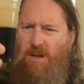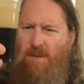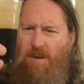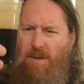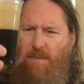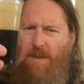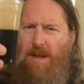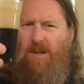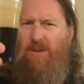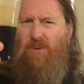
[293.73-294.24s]

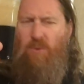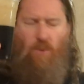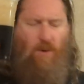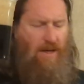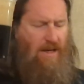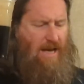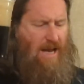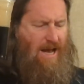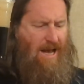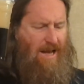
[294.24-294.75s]
maybe about a
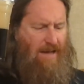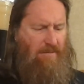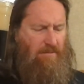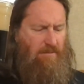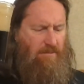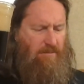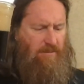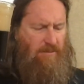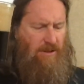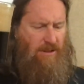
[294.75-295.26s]
29.
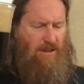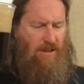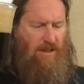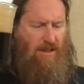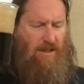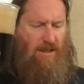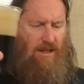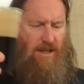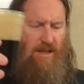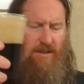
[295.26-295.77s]

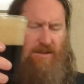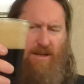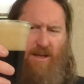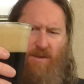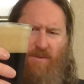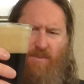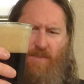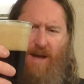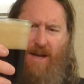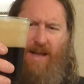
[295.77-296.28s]
That
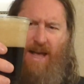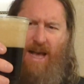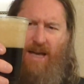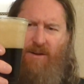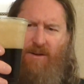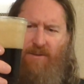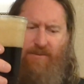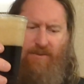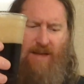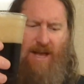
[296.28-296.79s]
seems about
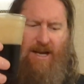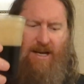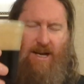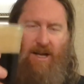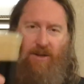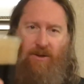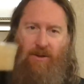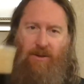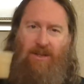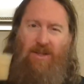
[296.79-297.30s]
accurate for that
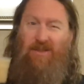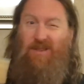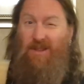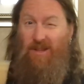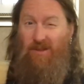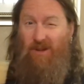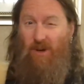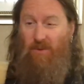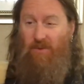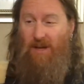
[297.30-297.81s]
color, at least in
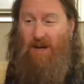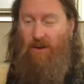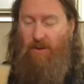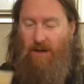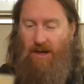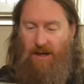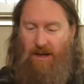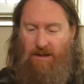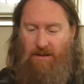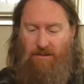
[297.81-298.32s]
this hotel
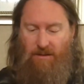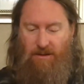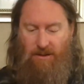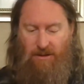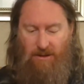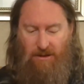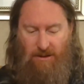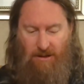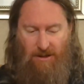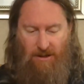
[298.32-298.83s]
lighting.
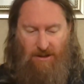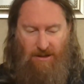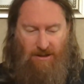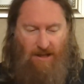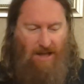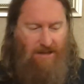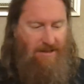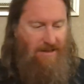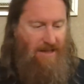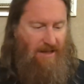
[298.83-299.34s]

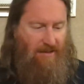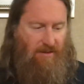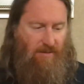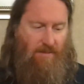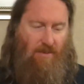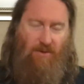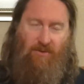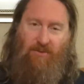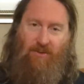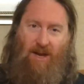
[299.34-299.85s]
Not that that's the
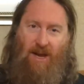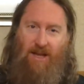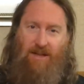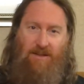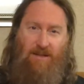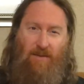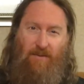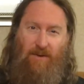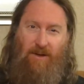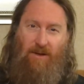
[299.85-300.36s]
most
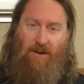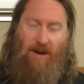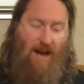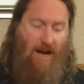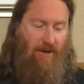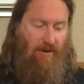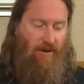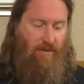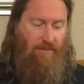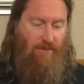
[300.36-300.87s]
scientific or
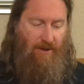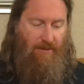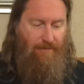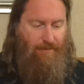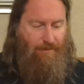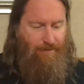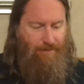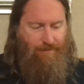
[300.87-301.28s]
accurate, but